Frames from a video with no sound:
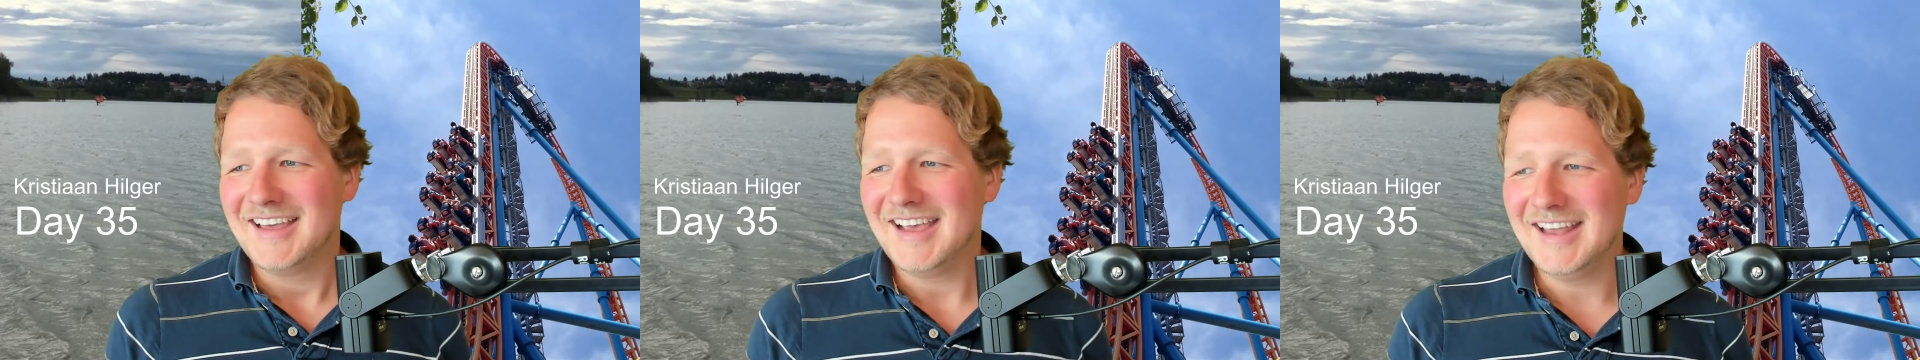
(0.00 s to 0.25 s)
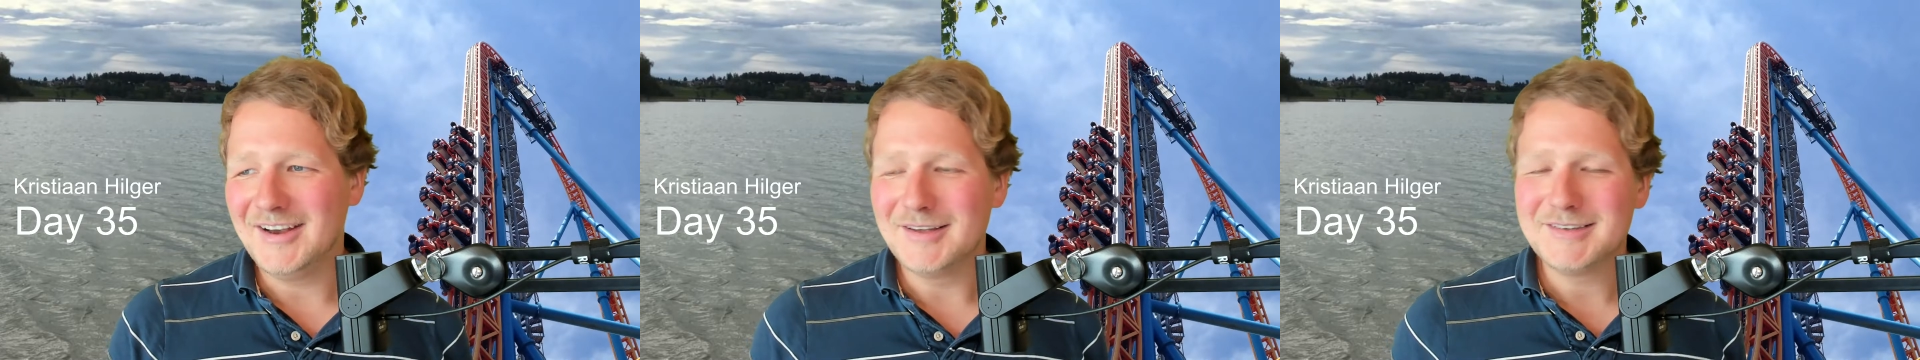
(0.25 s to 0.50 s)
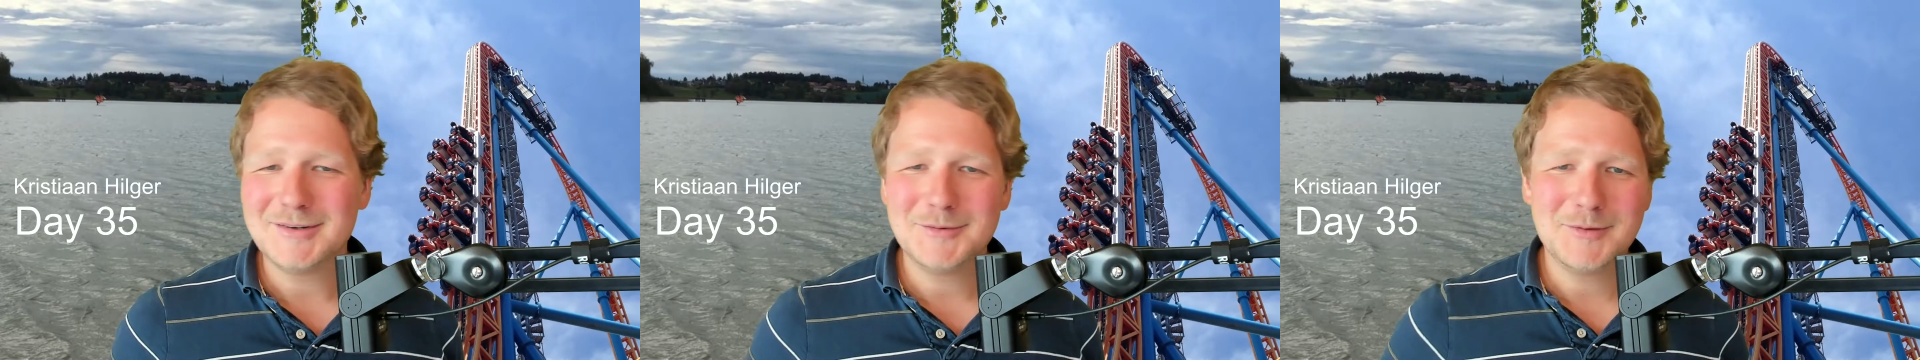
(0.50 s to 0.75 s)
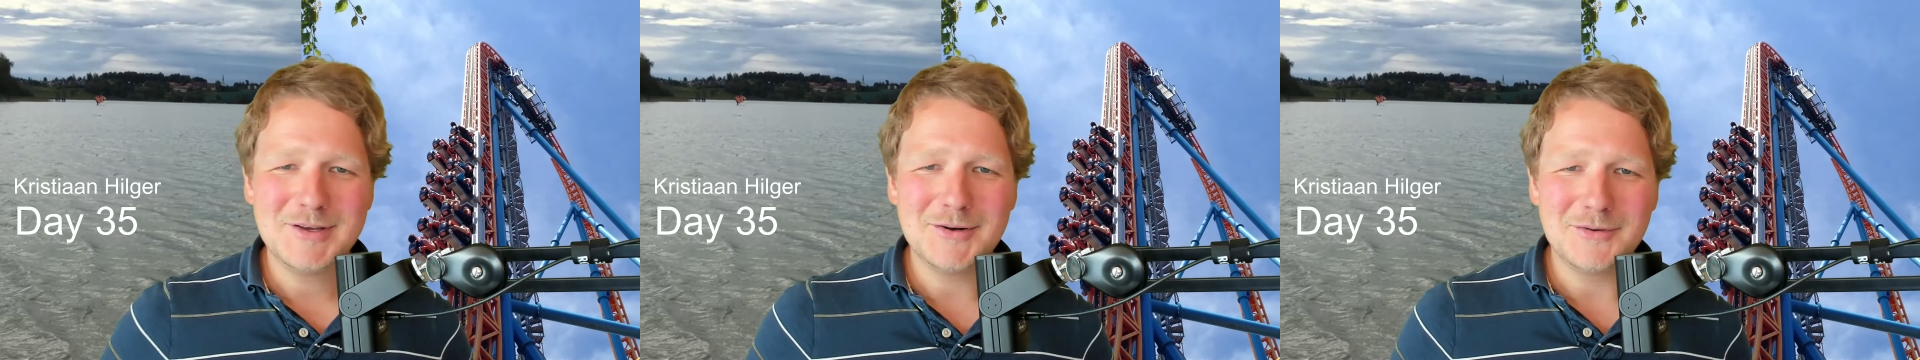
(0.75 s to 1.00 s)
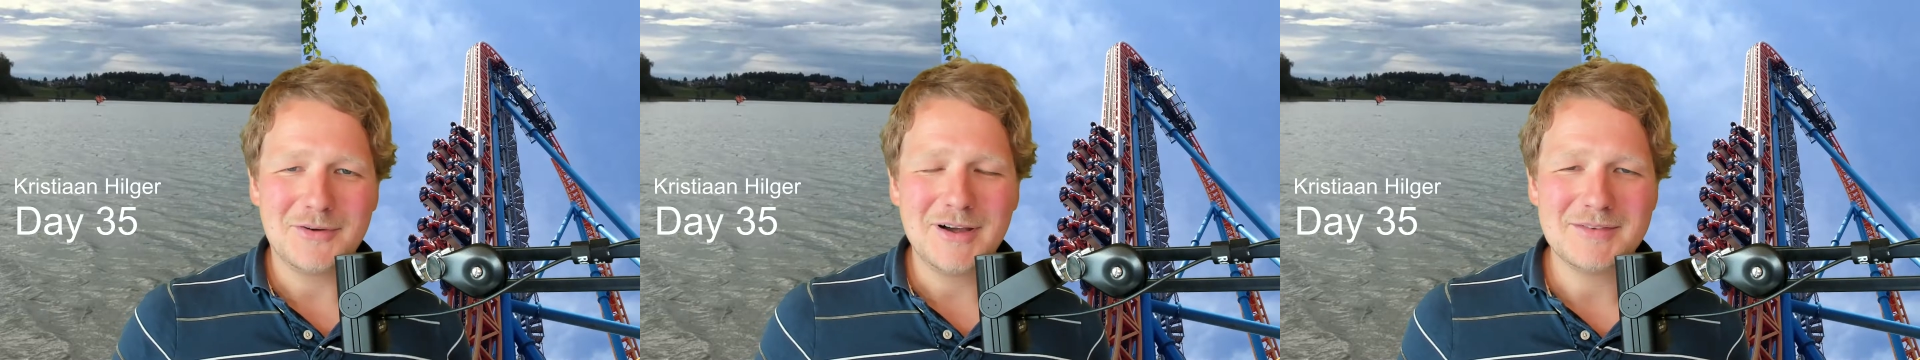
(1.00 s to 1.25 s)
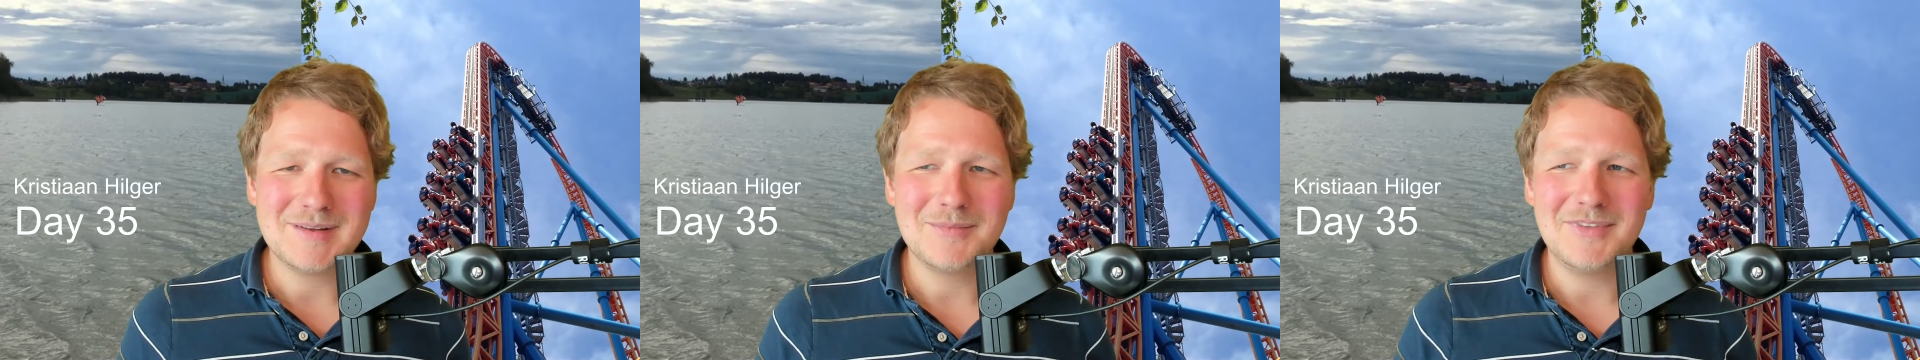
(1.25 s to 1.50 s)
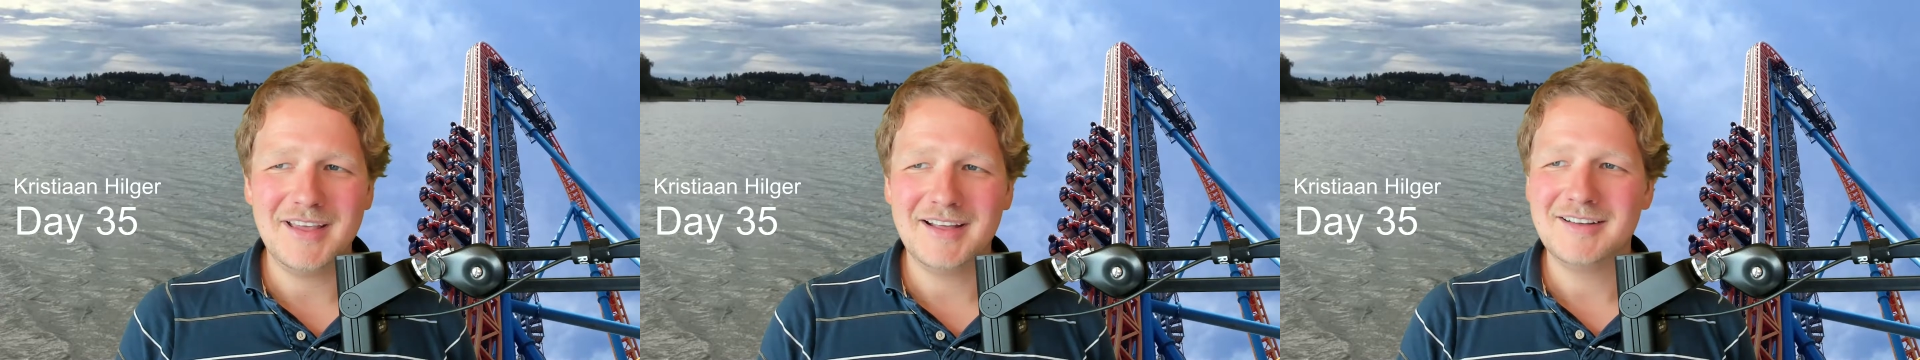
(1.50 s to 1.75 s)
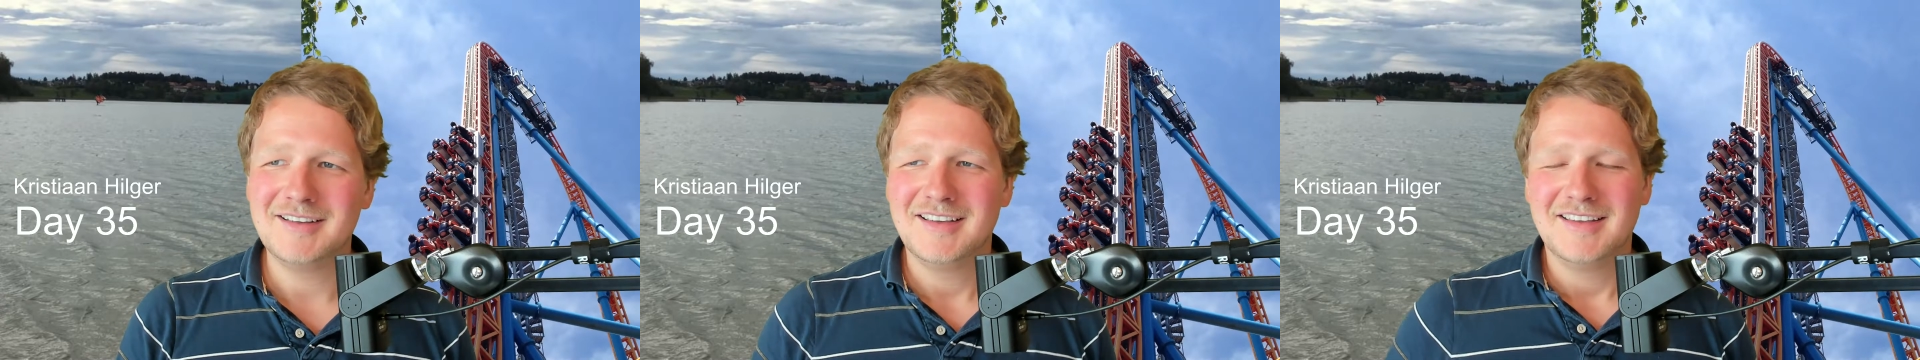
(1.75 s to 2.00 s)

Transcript: And also, when you're afraid of something